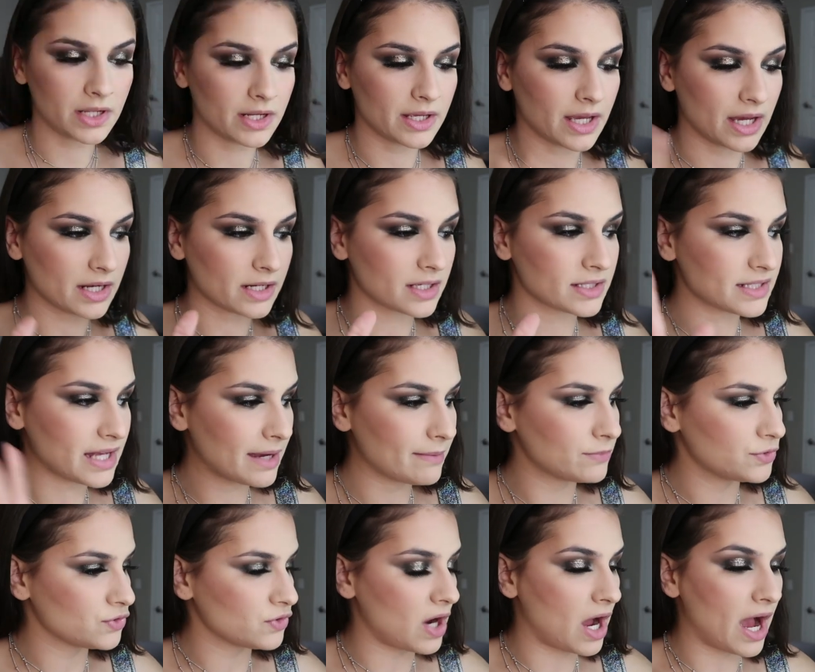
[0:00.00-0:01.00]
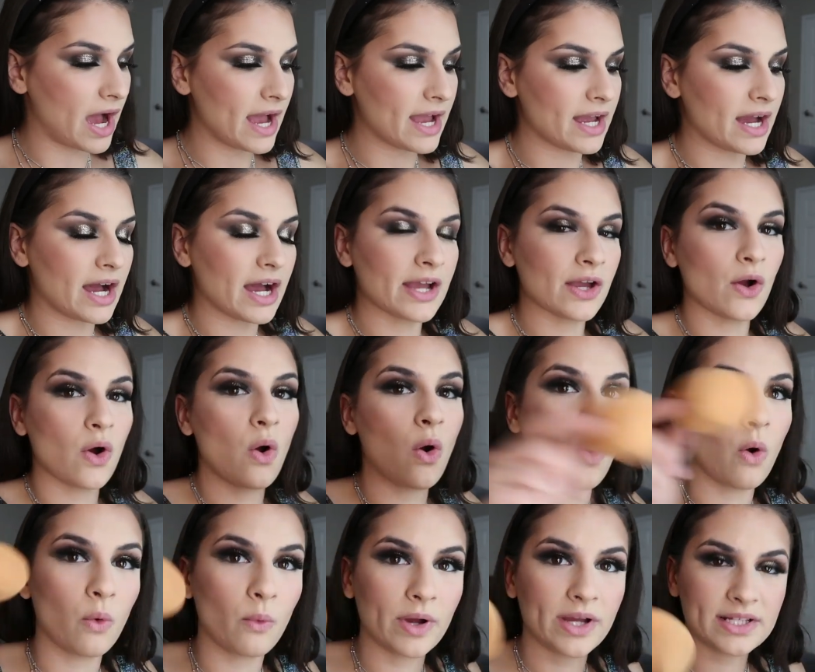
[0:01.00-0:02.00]
And again, because I'm dry, I
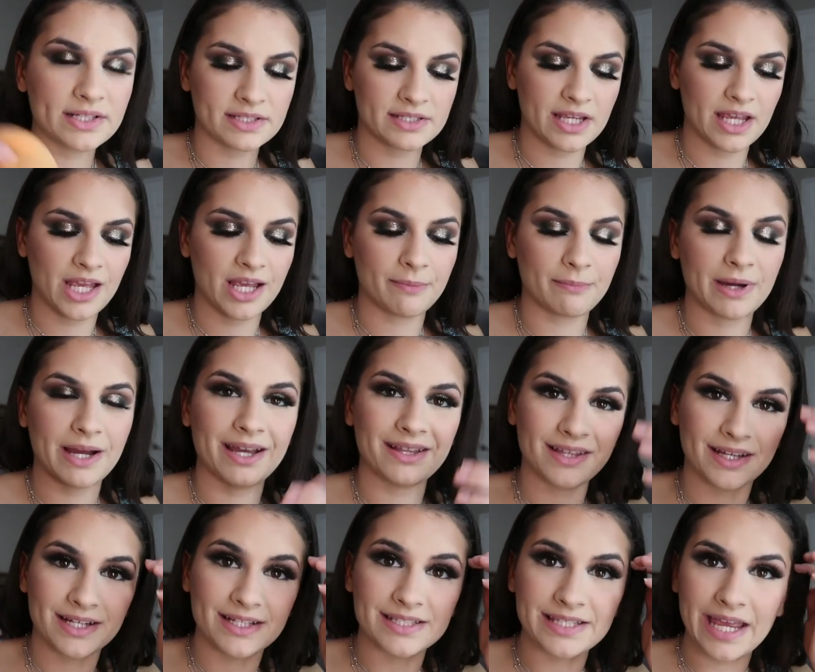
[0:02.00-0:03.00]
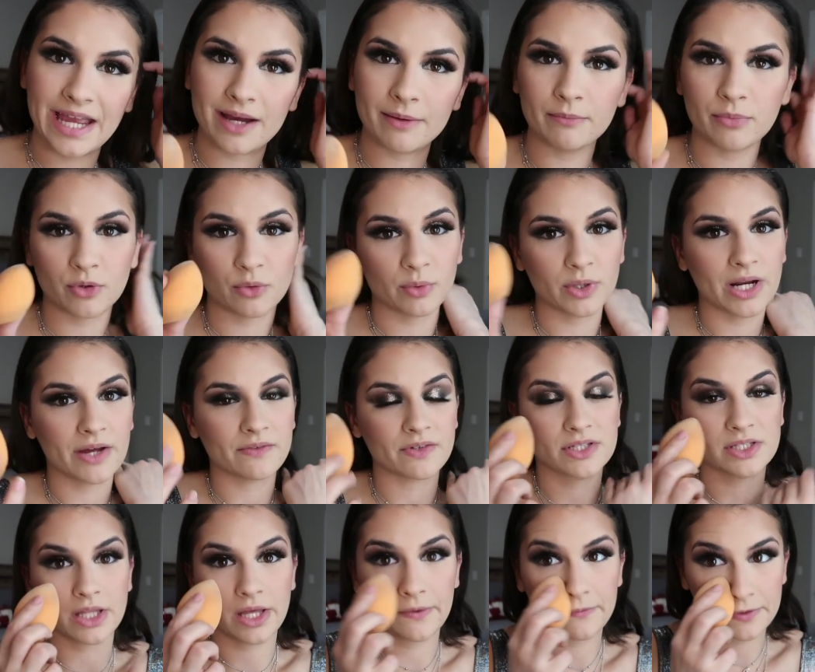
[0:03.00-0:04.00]
always take my like damp or
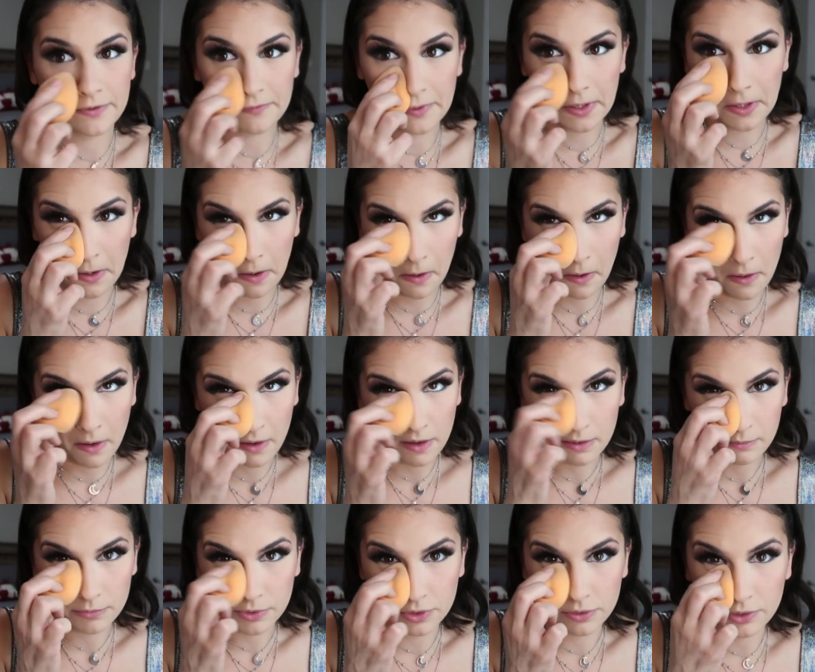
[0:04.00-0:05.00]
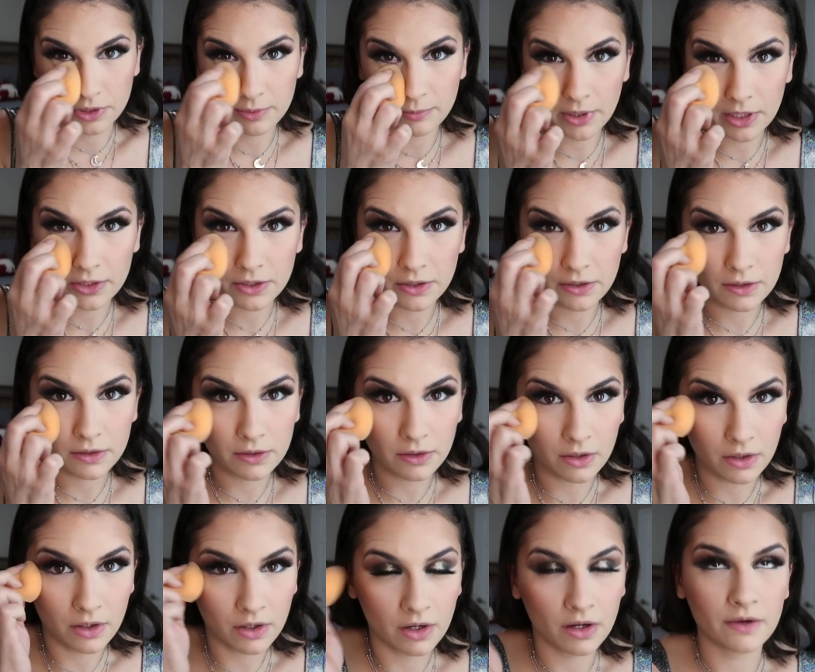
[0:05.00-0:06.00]
whatever's left of it beauty
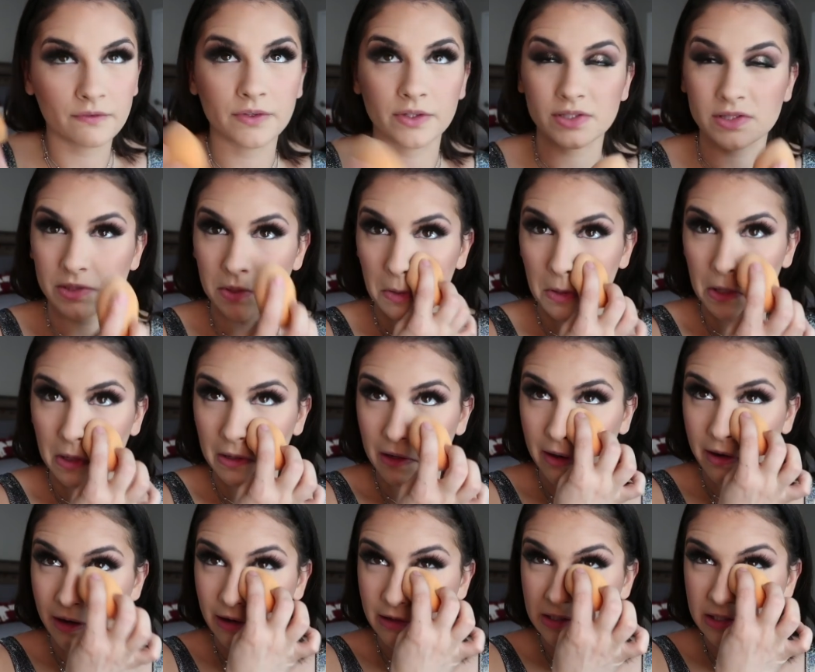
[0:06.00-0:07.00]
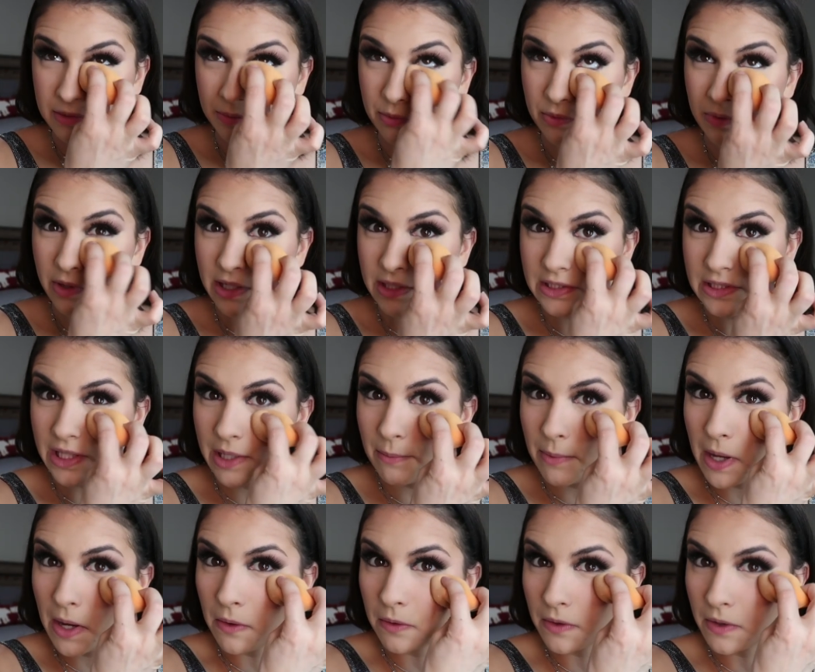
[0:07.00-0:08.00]
blender. Oh, it feels so good. And I just press that
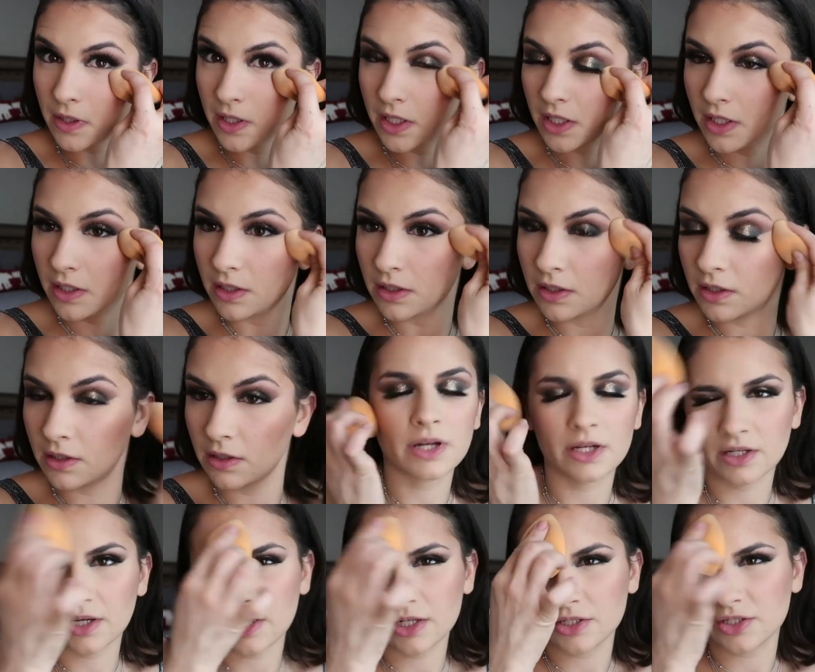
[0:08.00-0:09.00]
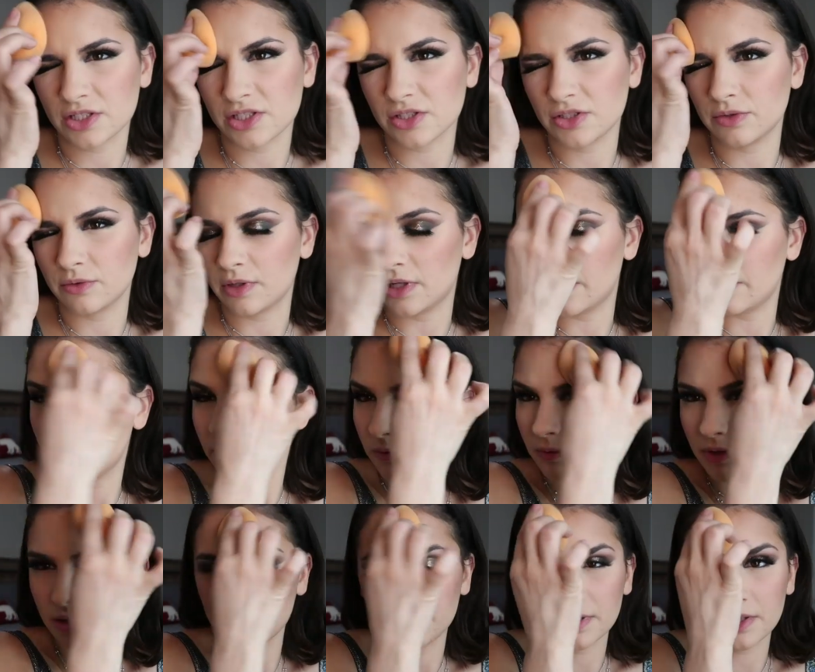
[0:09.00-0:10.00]
powder in, and I kind of just do it
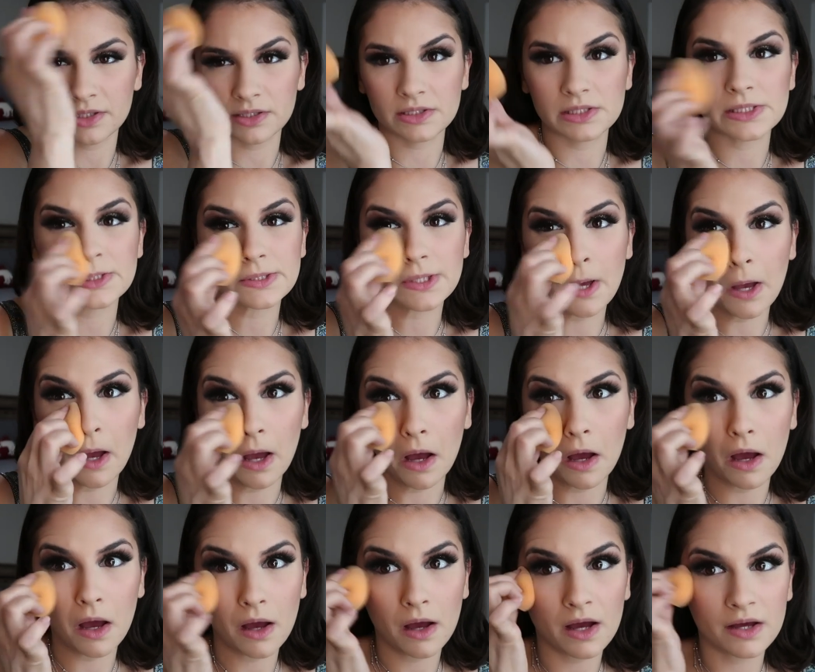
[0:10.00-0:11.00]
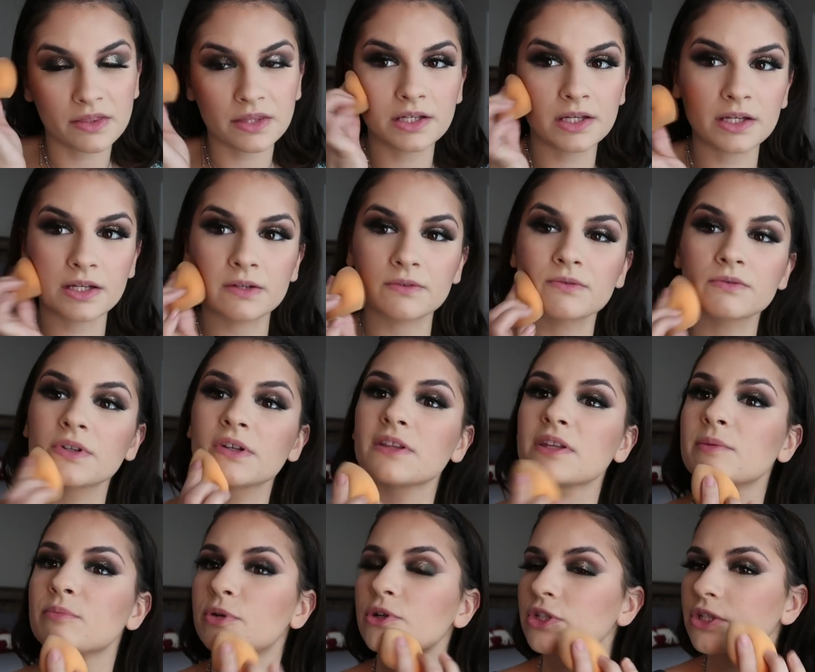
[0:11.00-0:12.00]
everywhere because uh, I think it
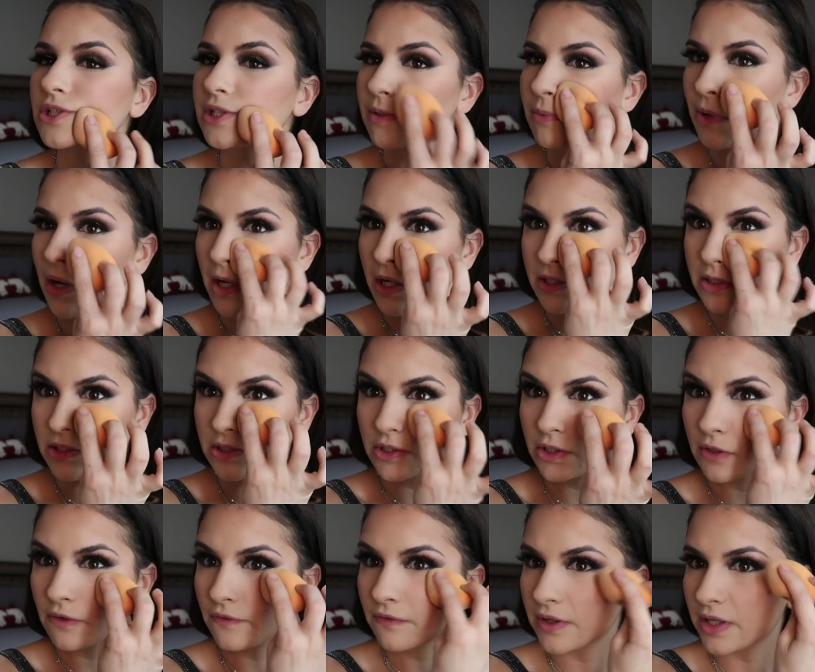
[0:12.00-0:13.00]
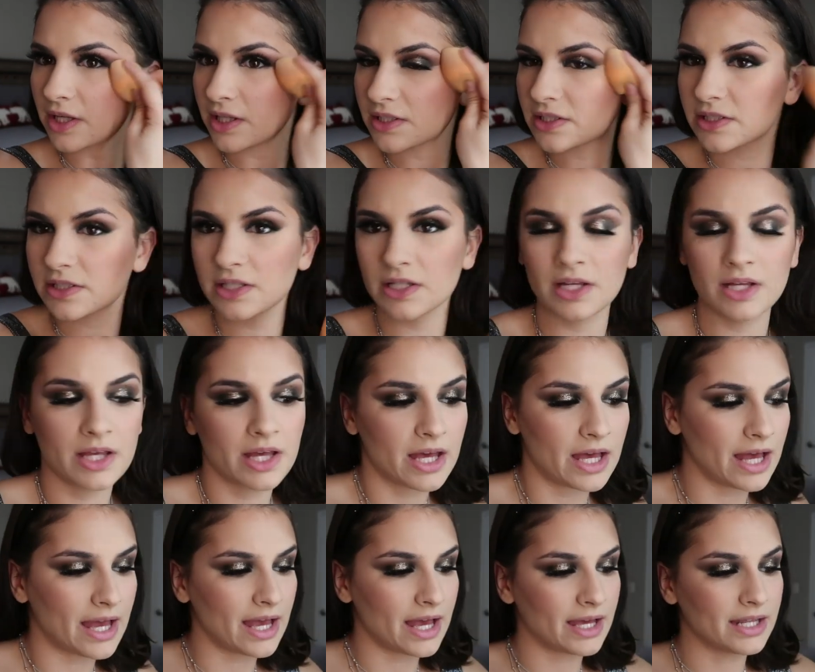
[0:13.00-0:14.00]
really pushes the product into your face
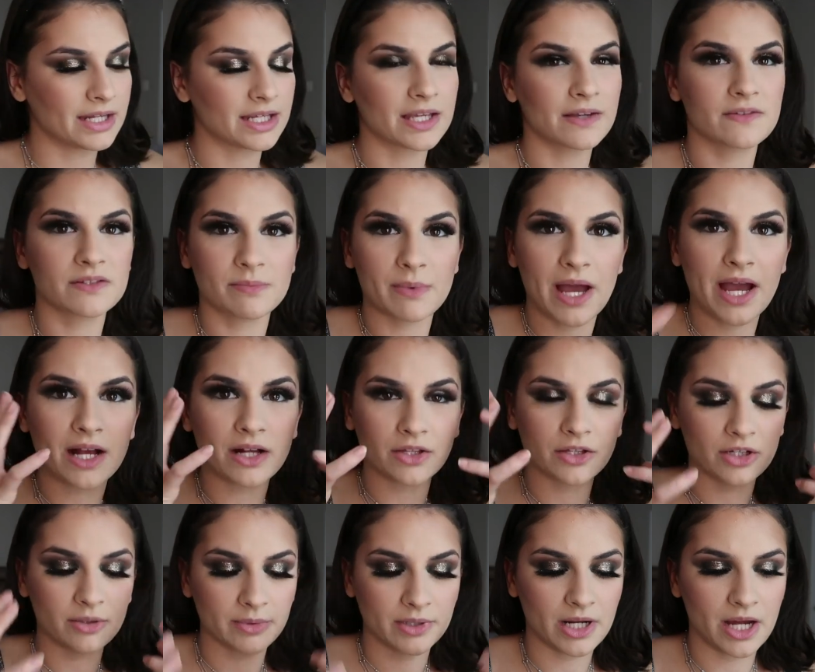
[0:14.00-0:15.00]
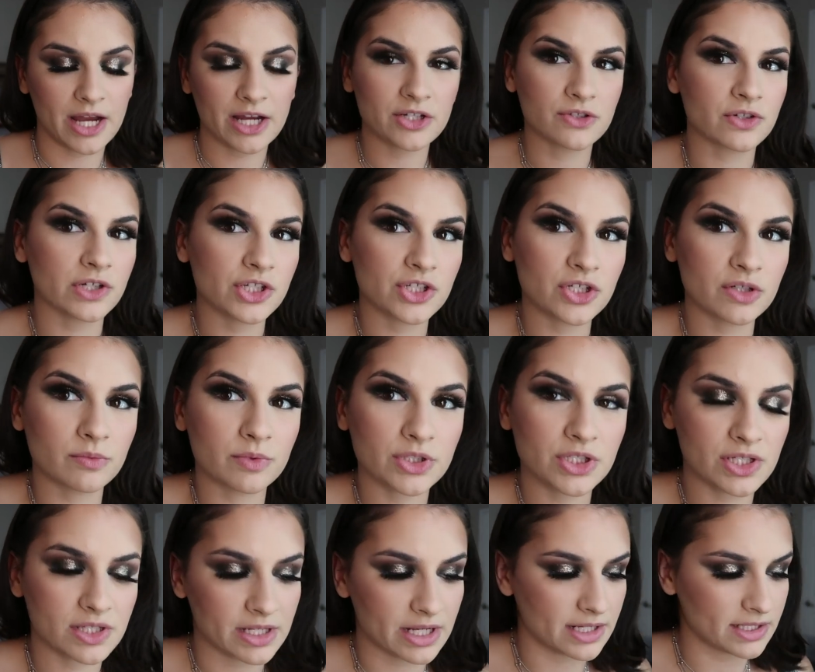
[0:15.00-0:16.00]
and it gives back a little bit of hydration,
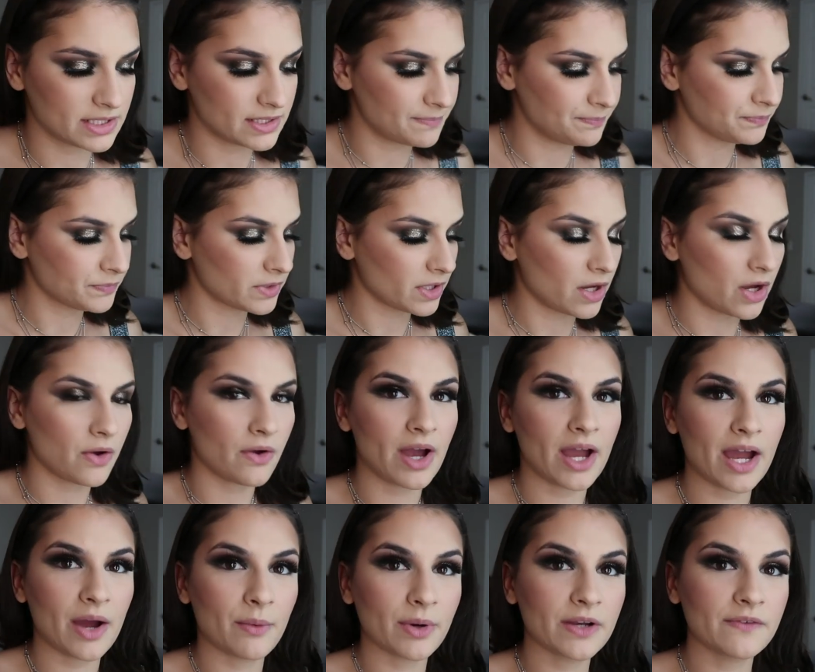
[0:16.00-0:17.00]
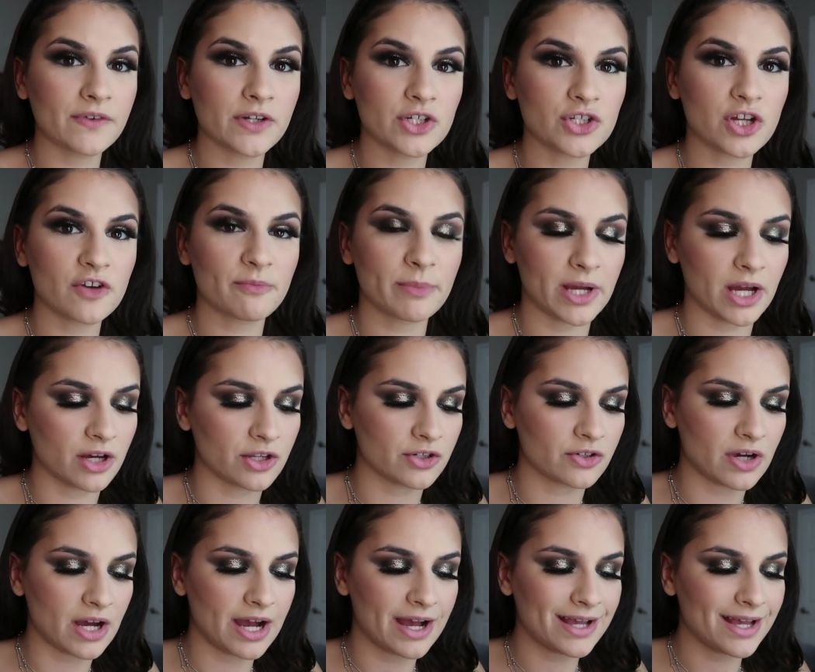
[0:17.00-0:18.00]
which is nice. Okay, I want to finish off my
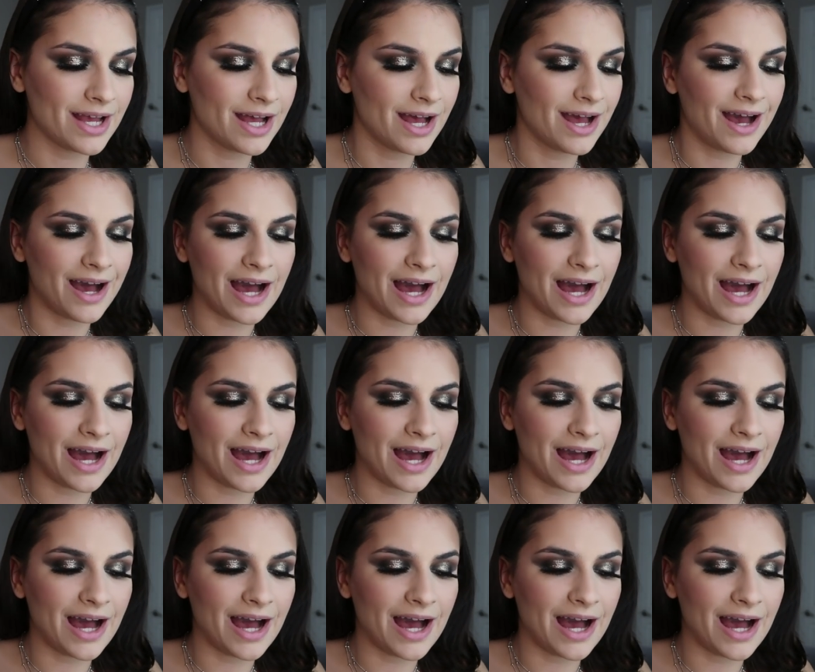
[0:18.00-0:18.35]
under eye.